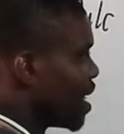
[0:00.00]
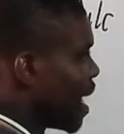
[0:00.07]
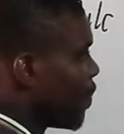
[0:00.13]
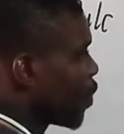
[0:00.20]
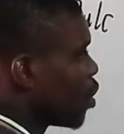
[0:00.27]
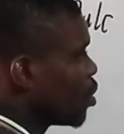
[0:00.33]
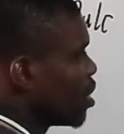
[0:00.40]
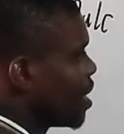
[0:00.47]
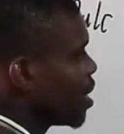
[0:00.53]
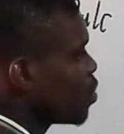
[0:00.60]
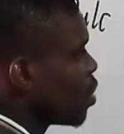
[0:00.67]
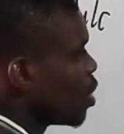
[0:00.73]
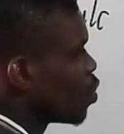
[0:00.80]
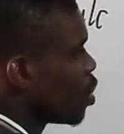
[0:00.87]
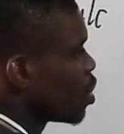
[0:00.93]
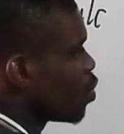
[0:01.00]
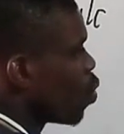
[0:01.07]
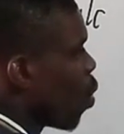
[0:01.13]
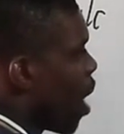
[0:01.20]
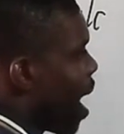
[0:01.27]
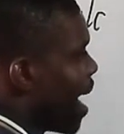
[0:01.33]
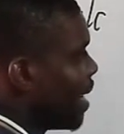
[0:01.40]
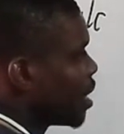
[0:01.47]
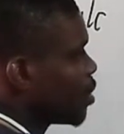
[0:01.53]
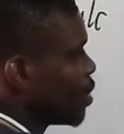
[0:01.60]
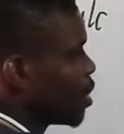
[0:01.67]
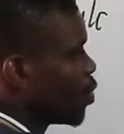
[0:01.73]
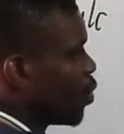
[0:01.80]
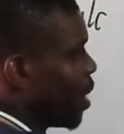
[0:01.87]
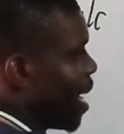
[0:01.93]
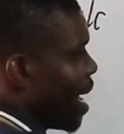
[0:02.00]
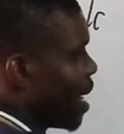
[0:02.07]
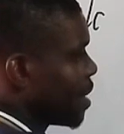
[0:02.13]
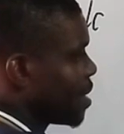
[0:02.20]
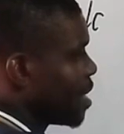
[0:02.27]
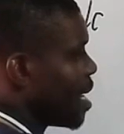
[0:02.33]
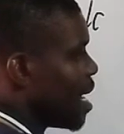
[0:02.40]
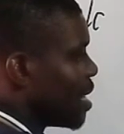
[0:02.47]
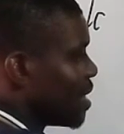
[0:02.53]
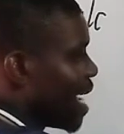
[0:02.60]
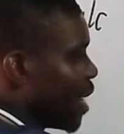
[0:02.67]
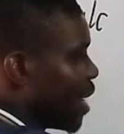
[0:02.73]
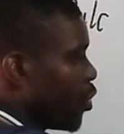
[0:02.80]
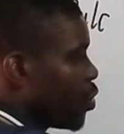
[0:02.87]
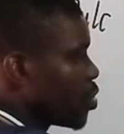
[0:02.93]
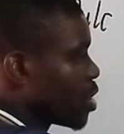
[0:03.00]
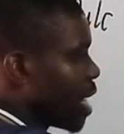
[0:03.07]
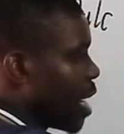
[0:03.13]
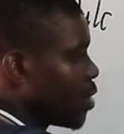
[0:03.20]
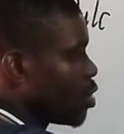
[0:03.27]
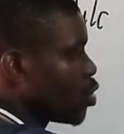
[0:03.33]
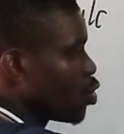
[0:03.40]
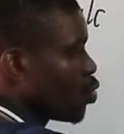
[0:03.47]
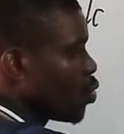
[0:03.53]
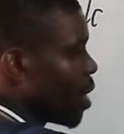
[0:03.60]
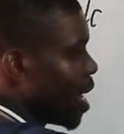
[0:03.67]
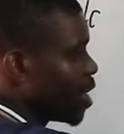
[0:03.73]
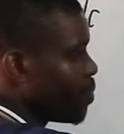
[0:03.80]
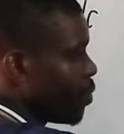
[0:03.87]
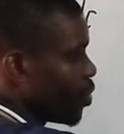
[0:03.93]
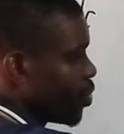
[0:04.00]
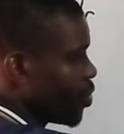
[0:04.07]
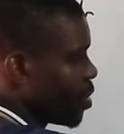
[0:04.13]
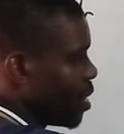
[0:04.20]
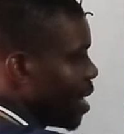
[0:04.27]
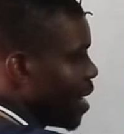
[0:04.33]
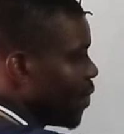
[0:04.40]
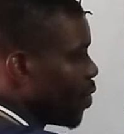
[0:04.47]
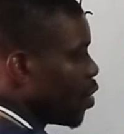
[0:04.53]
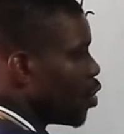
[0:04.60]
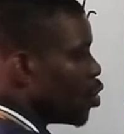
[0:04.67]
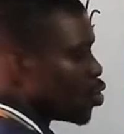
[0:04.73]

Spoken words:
Now because this one is what? Y in respect to x. Now u is now 2s plus 3 here.